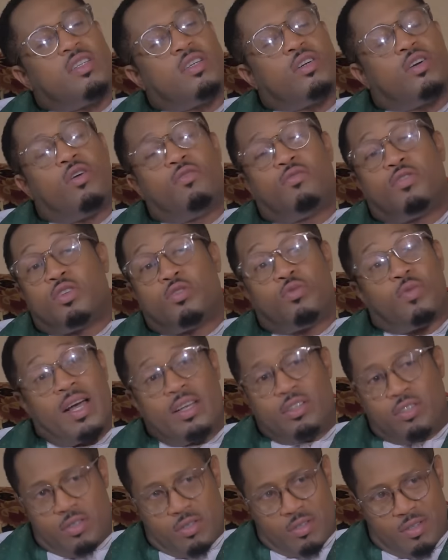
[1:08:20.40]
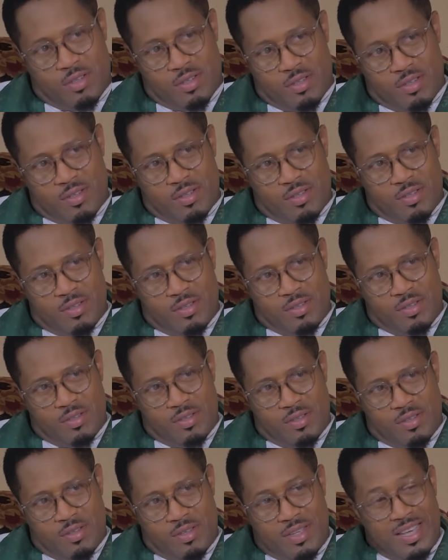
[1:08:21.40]
didn't come for the righteous.
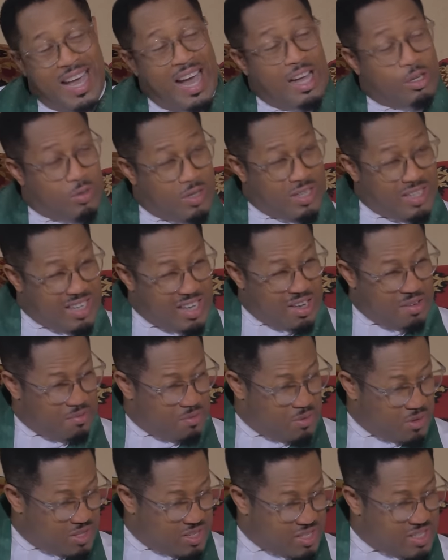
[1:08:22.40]
He actually came for the